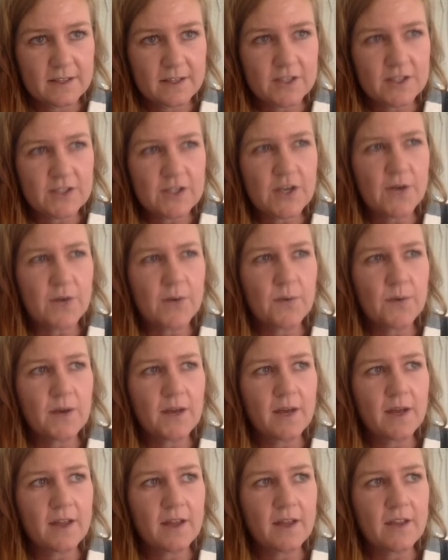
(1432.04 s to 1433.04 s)
so
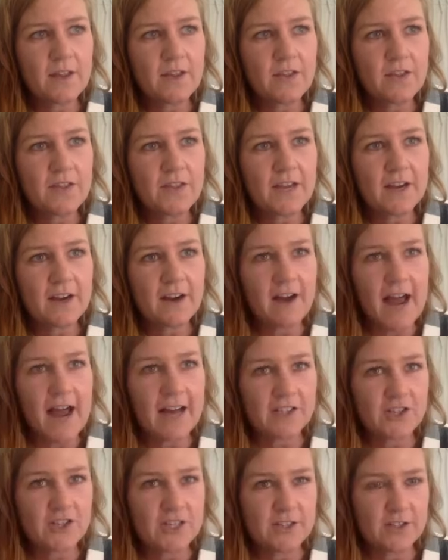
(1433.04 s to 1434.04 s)
their
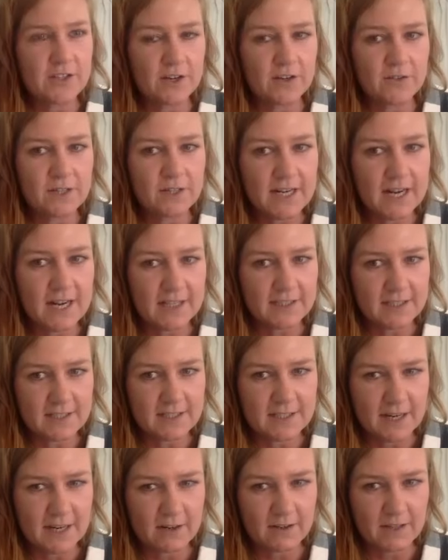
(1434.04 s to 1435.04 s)
actions aren't
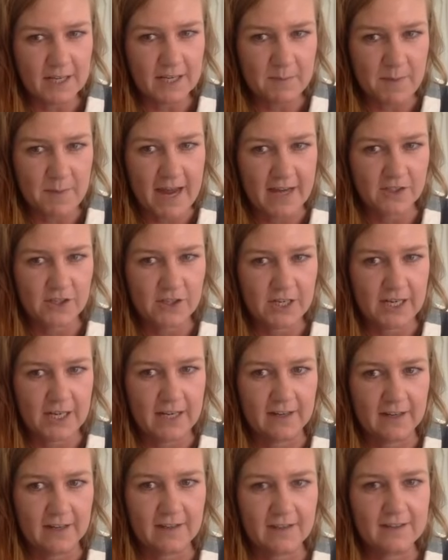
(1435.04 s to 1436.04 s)
necessarily
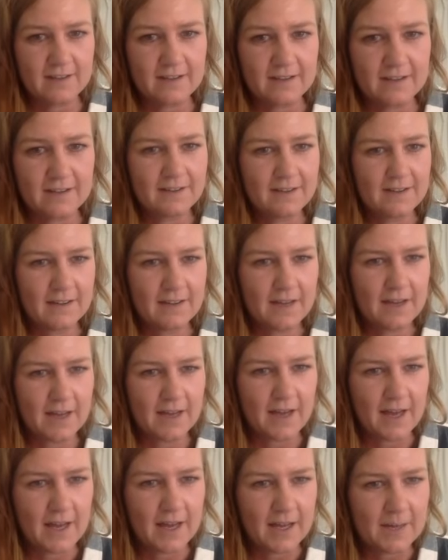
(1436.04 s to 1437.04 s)
matching
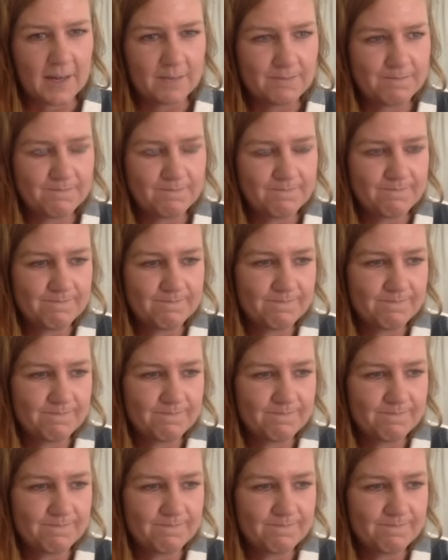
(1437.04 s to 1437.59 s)
um